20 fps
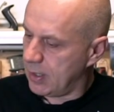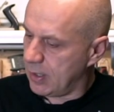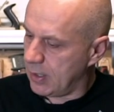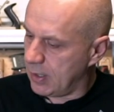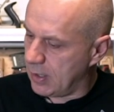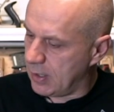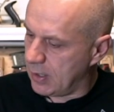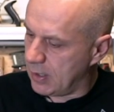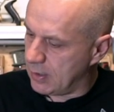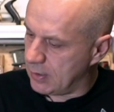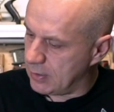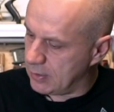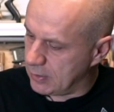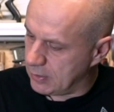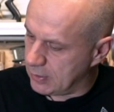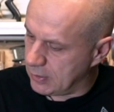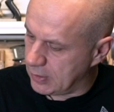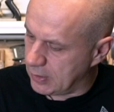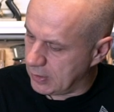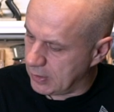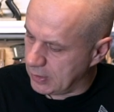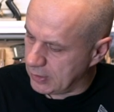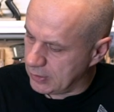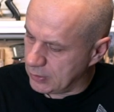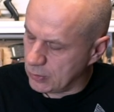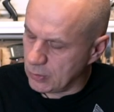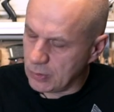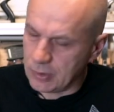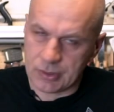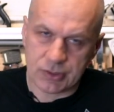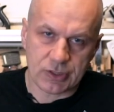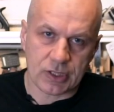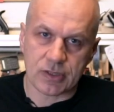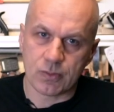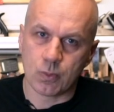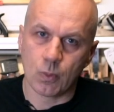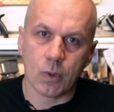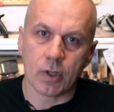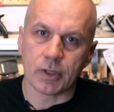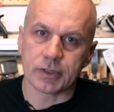and it
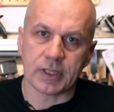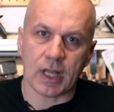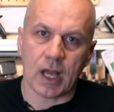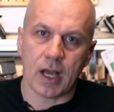just worn